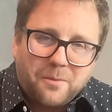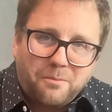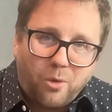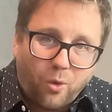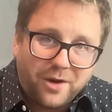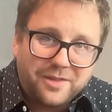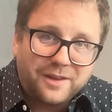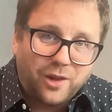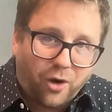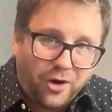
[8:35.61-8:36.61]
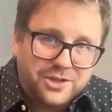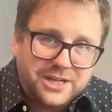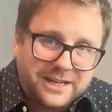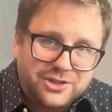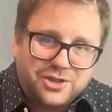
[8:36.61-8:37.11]
more than large
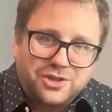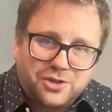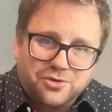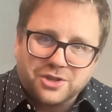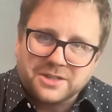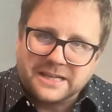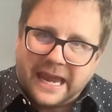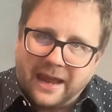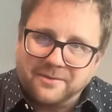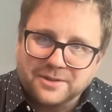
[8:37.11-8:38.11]
institutions can.